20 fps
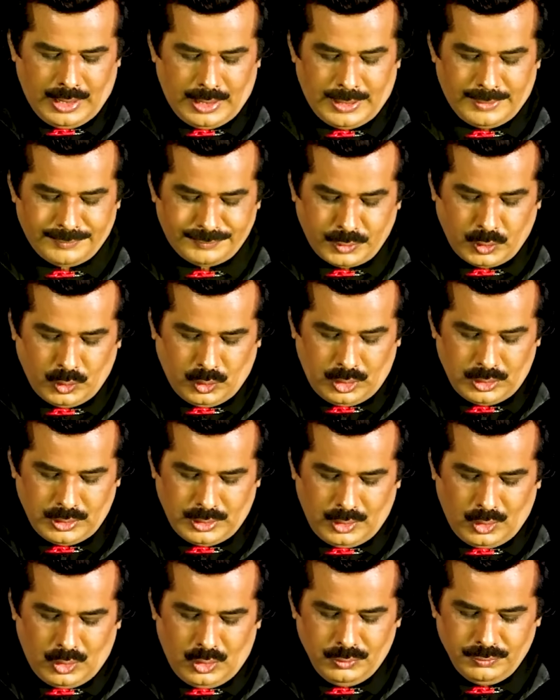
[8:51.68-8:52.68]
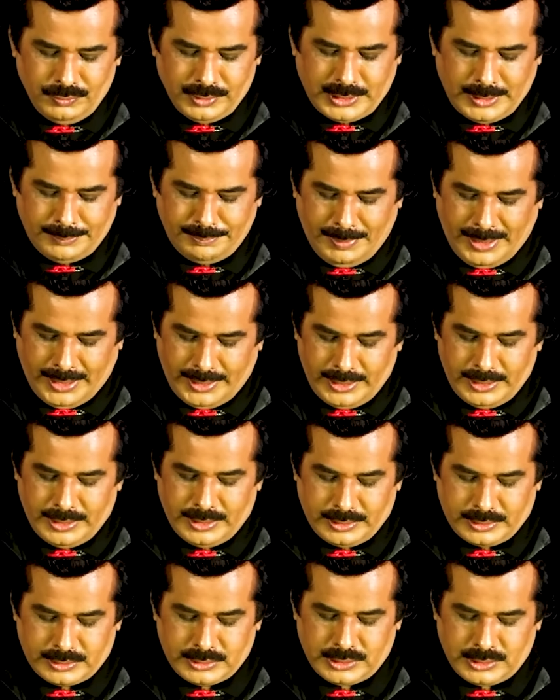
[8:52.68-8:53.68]
After all along with our
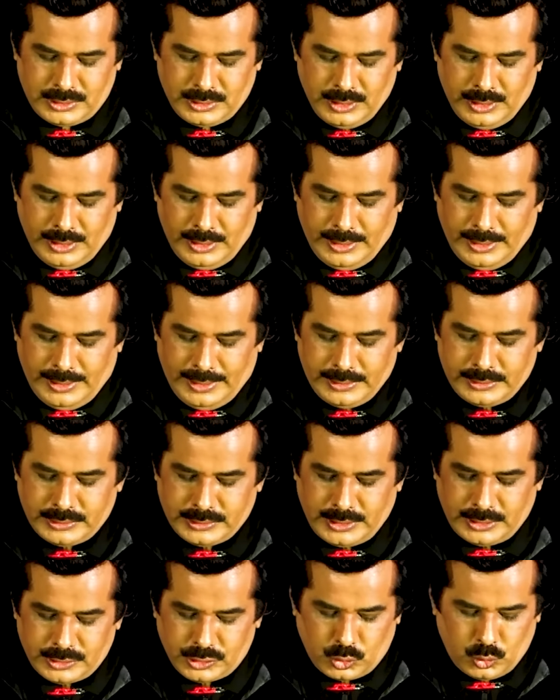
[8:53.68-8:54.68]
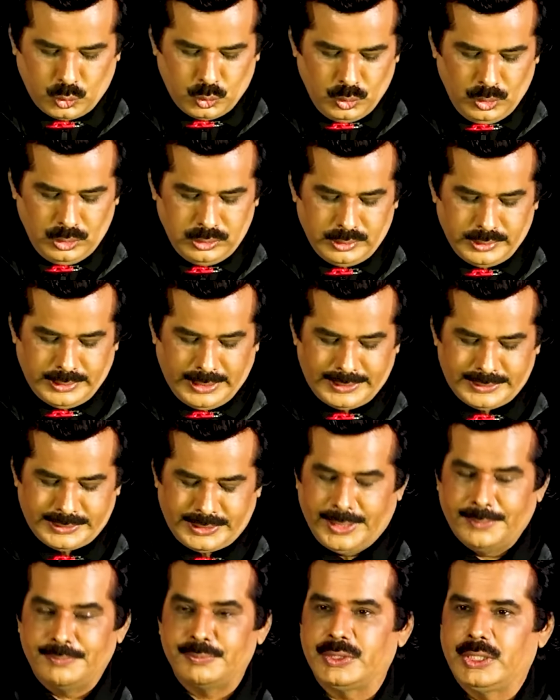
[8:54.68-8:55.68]
parents, it's our school that
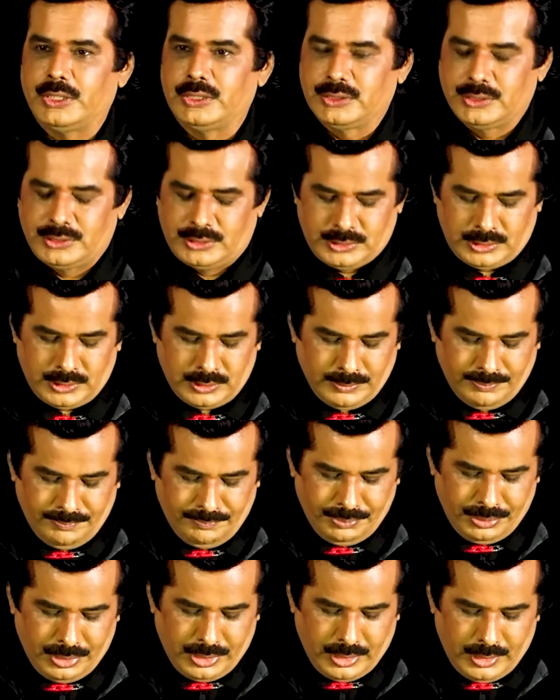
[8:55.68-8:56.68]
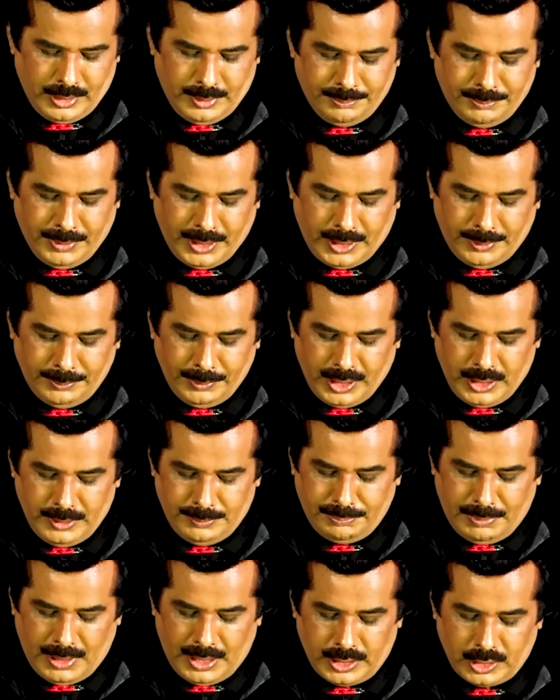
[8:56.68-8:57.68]
shapes us. Becoming a
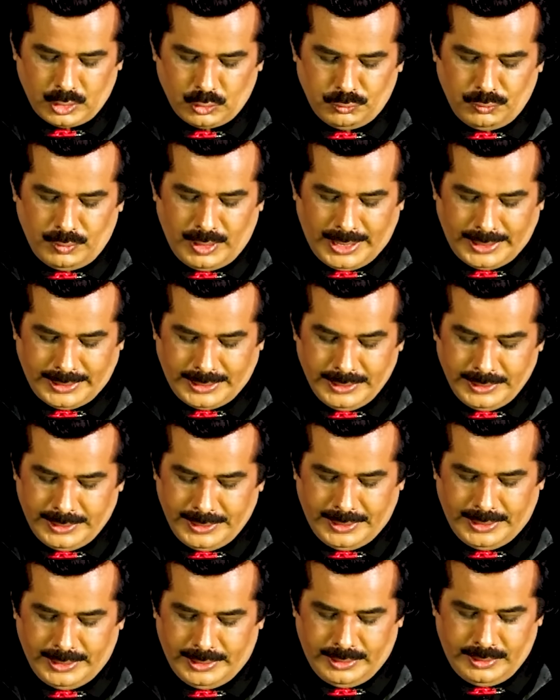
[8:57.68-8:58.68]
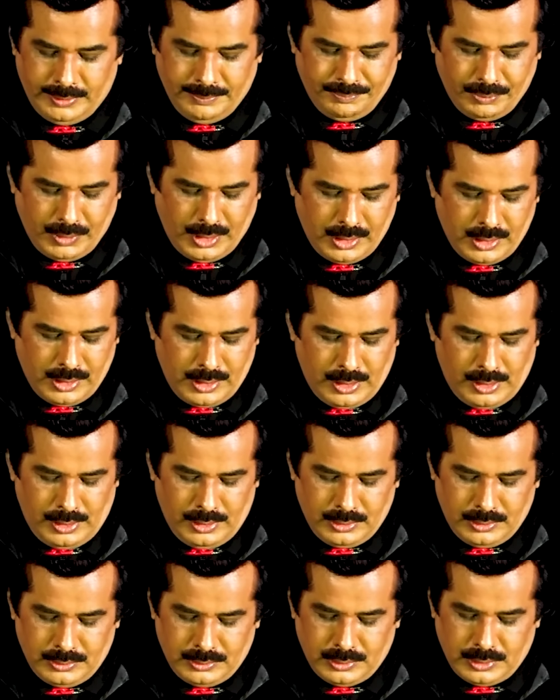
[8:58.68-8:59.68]
part of our identity,
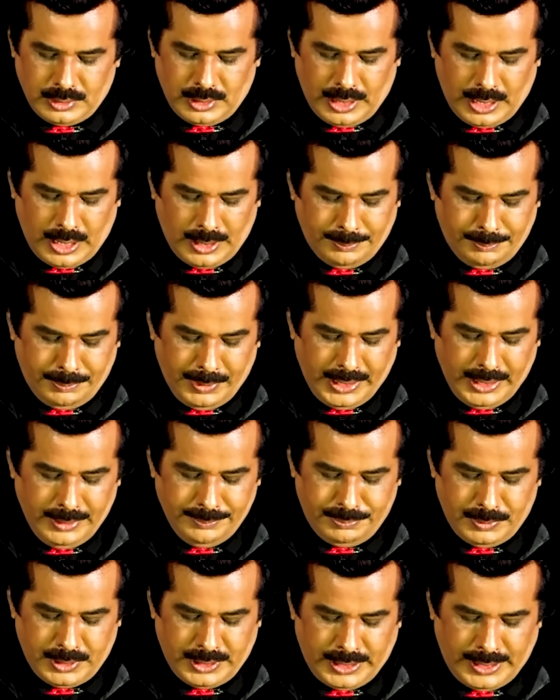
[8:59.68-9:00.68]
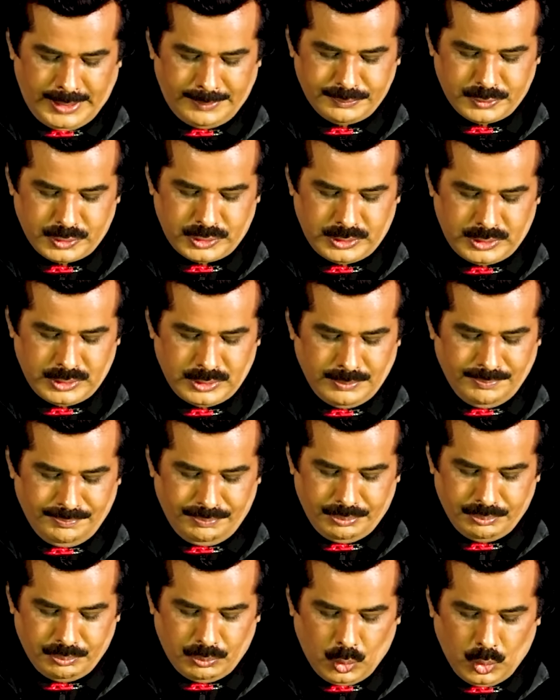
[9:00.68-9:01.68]
our being perhaps
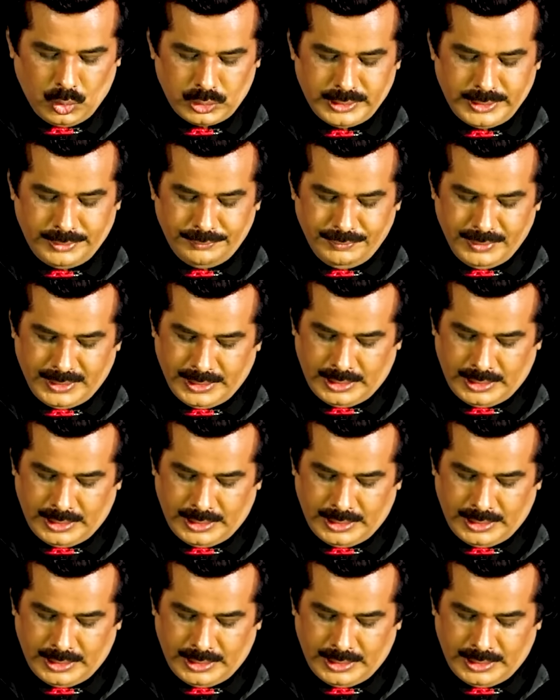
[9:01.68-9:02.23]
more than we